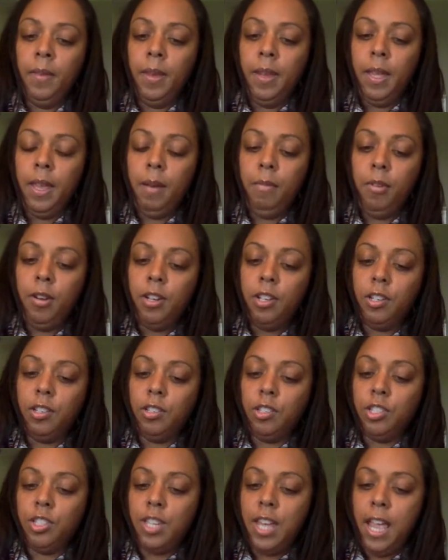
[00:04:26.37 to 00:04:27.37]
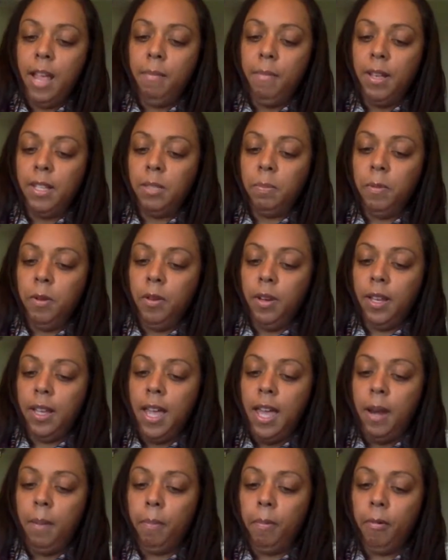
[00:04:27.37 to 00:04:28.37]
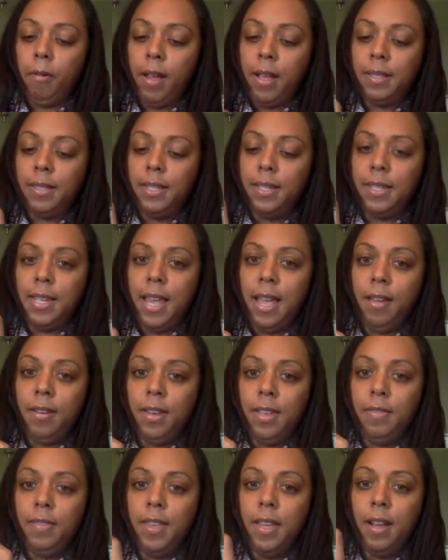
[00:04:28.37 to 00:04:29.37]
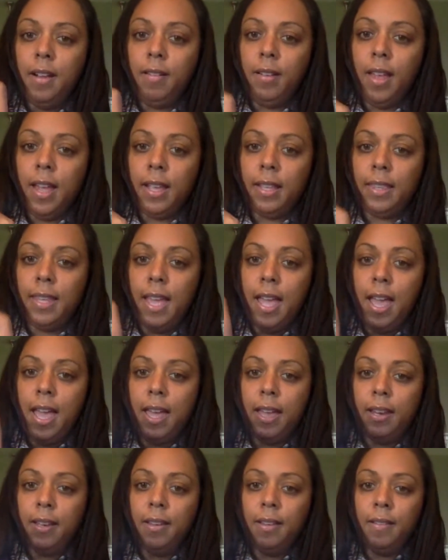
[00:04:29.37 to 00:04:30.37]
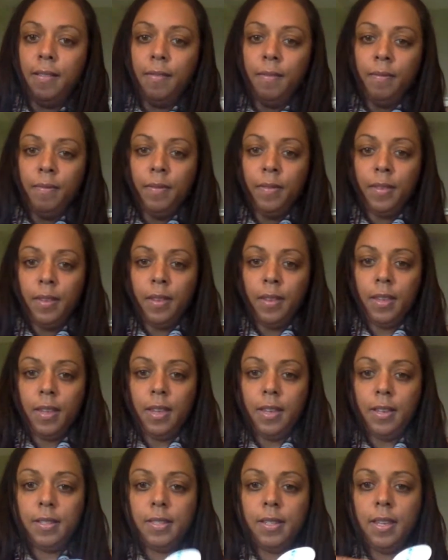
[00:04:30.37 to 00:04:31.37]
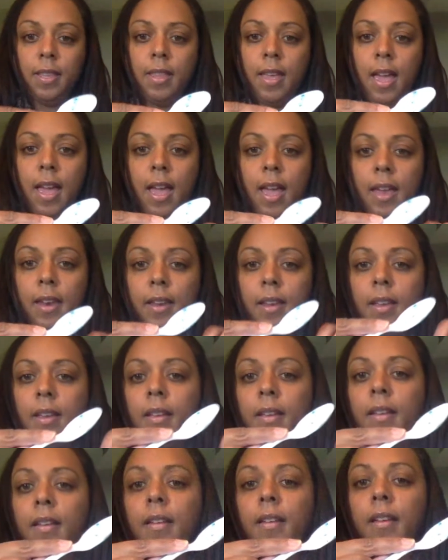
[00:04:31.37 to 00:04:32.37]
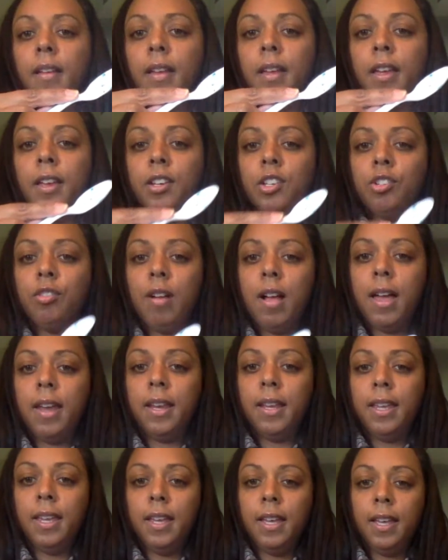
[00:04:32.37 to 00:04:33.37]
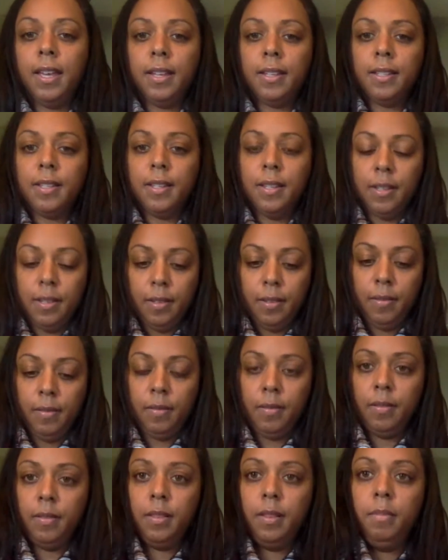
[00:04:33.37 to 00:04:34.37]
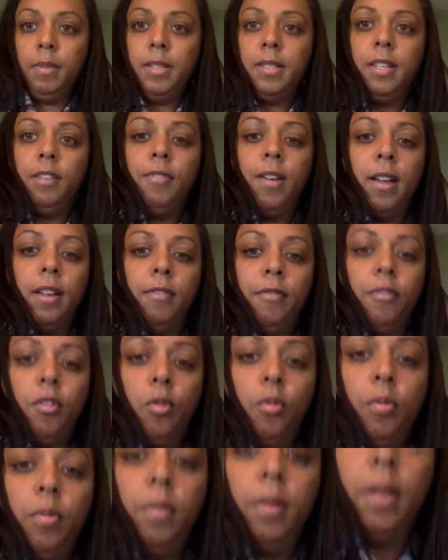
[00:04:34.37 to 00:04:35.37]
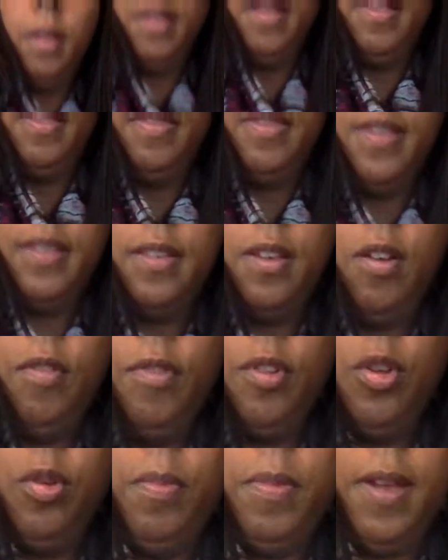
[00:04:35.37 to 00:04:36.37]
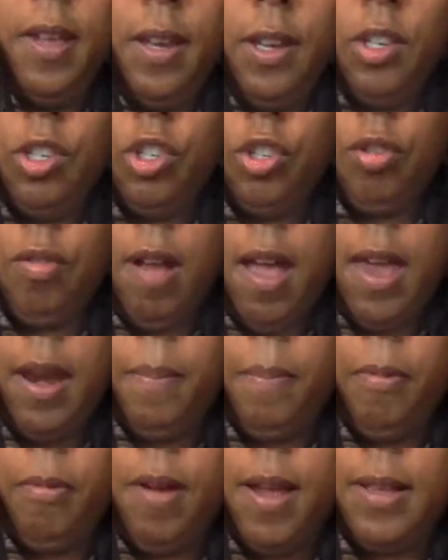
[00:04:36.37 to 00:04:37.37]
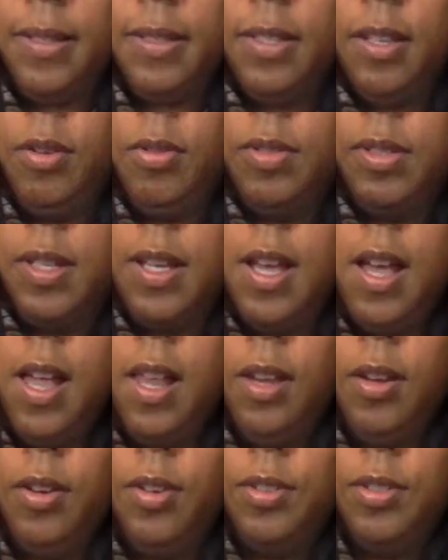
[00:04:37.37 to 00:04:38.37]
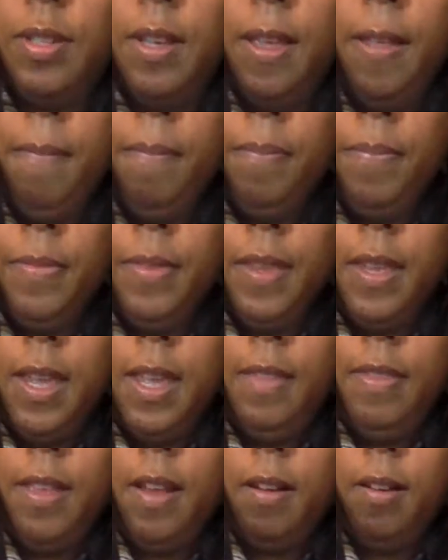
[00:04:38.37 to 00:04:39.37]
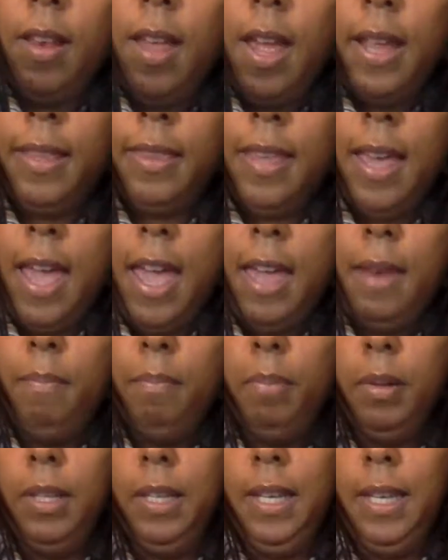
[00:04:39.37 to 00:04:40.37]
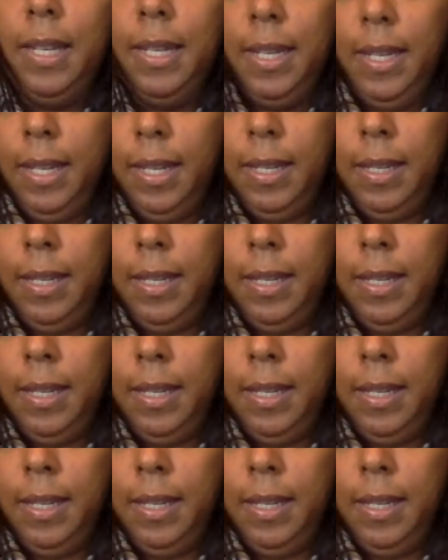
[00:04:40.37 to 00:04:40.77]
I'm going to take my spoon and kind of press it down in there like that. You see that? And try to get, let's see if I can pull it so a little bit. And try to press those colors in there like that and blend it.